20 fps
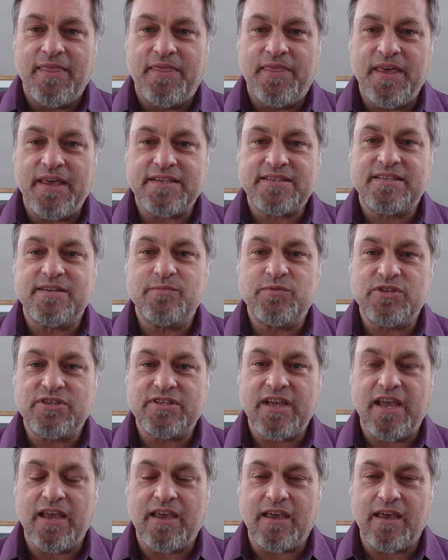that seem to
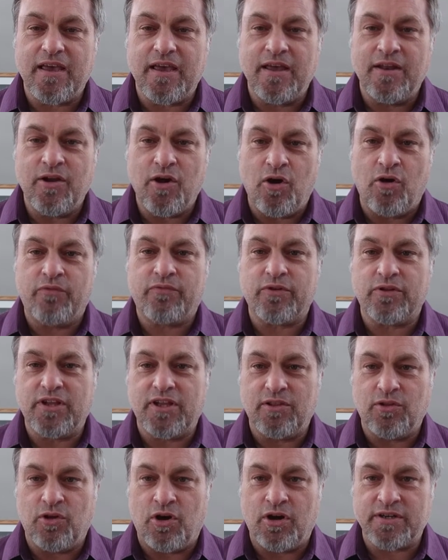take an
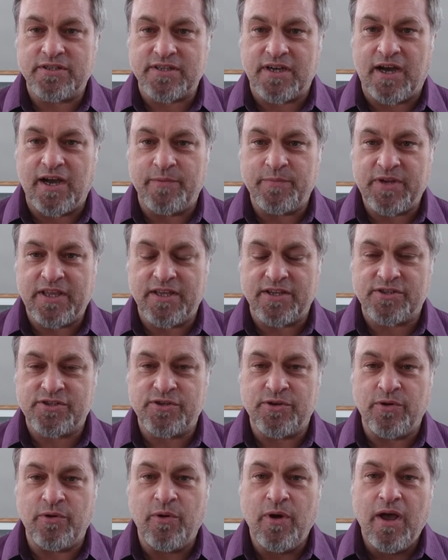overly long time to get
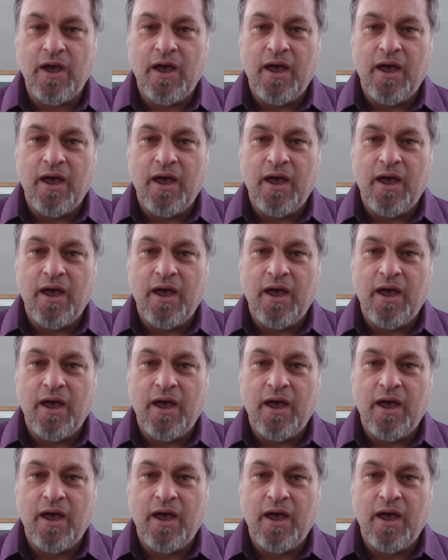to.